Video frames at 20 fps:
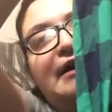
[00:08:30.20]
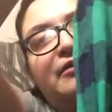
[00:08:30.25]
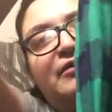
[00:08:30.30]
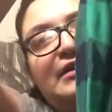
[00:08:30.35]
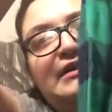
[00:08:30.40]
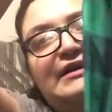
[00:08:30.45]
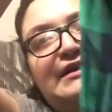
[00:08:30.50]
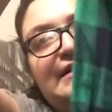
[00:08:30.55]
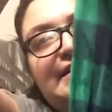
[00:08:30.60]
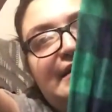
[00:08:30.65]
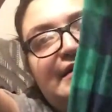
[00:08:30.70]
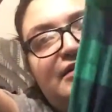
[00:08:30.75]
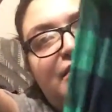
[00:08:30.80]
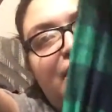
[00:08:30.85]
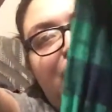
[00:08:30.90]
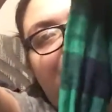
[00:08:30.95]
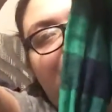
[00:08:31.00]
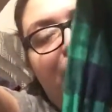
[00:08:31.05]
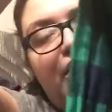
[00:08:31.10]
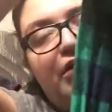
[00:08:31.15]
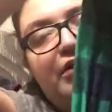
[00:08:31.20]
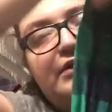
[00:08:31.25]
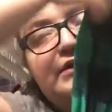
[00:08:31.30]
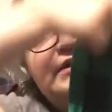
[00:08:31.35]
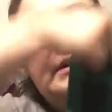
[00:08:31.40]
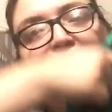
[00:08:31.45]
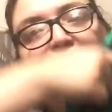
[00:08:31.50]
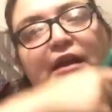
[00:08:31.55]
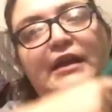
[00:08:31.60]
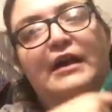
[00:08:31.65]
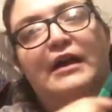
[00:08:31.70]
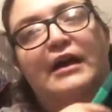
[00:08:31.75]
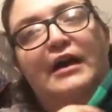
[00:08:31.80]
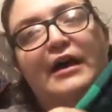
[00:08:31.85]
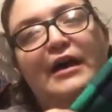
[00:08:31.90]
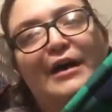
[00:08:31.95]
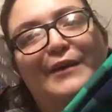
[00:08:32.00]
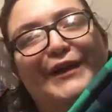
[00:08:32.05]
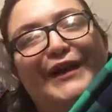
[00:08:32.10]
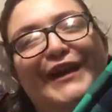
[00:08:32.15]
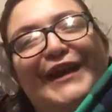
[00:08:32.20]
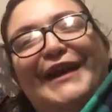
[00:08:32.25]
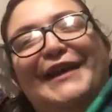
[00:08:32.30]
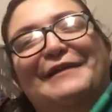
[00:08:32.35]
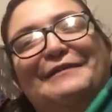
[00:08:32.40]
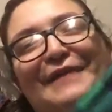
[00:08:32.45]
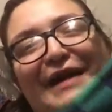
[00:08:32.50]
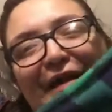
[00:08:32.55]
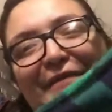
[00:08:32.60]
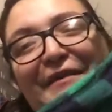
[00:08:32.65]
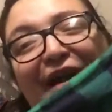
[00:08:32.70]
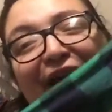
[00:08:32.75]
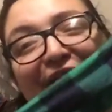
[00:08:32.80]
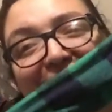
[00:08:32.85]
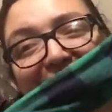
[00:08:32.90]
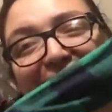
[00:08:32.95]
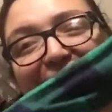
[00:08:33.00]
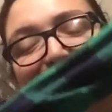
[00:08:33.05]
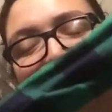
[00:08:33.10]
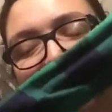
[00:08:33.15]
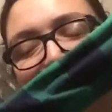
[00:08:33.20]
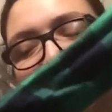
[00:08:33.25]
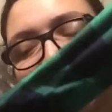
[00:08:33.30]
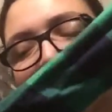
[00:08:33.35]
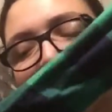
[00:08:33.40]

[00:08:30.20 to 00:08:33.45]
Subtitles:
what this is called. Again, I might end up looking